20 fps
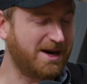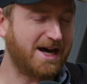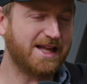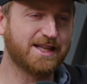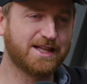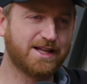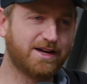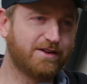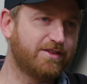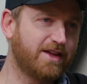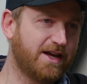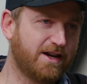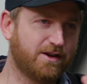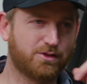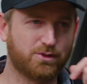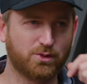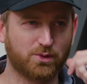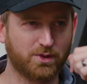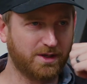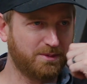I love that
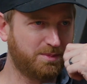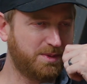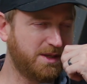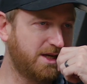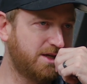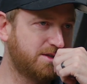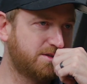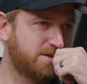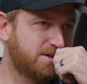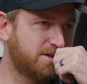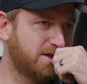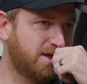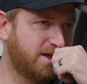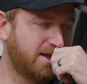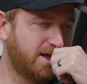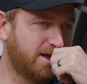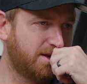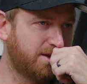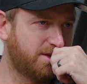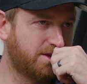authority piece,
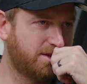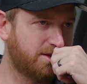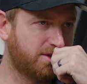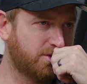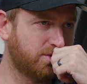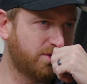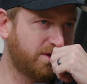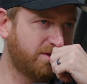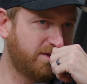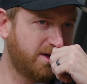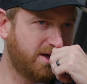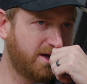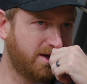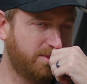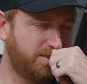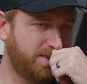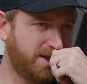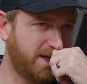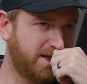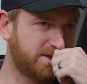that authority
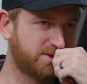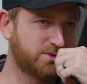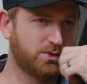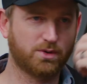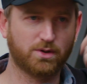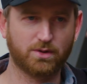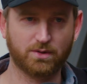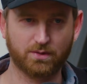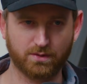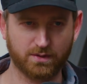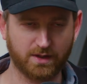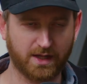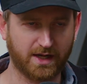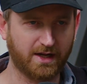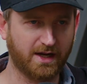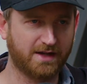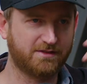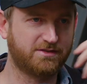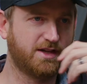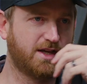video piece, or
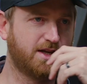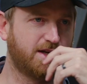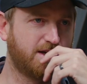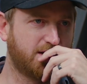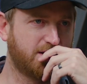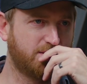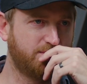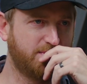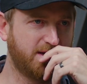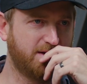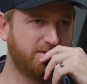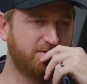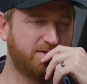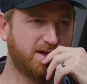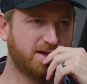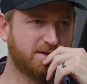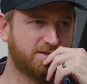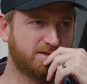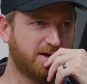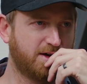like I said, it could be a
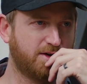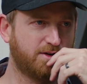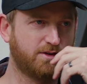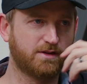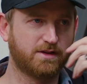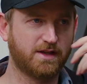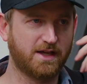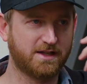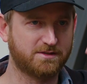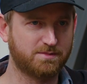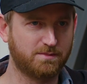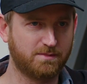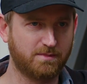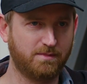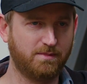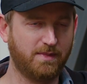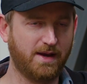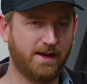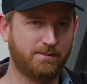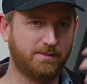VSL. That's
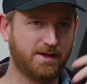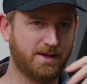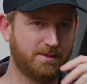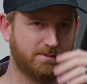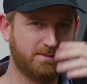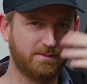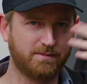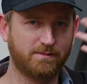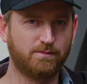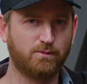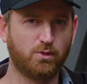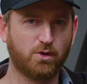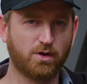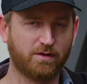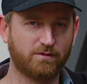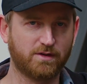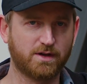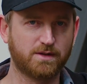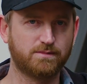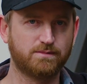maybe
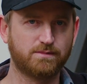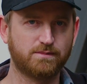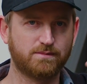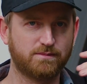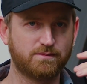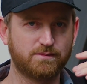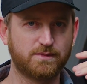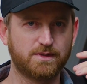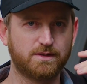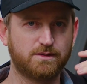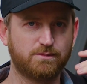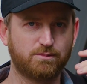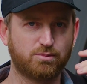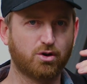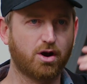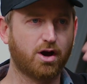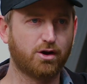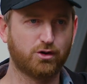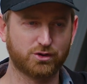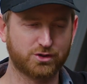more of a
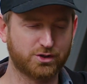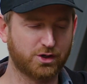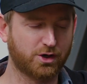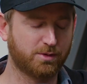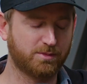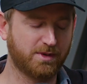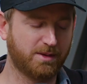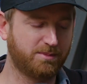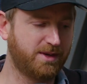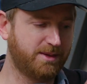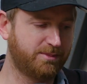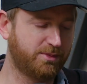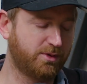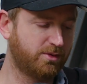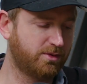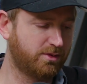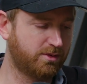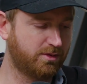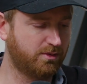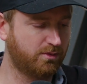broader term that
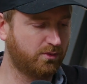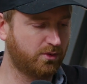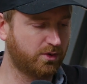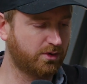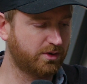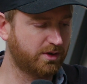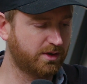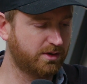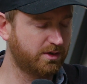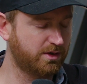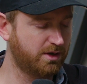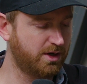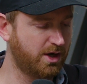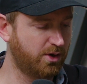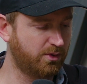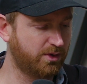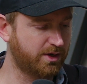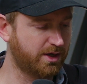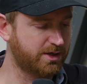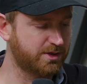people will
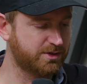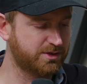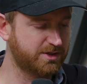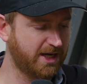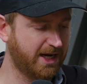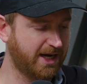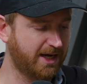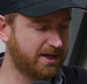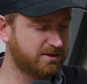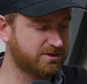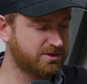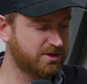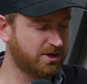know and understand.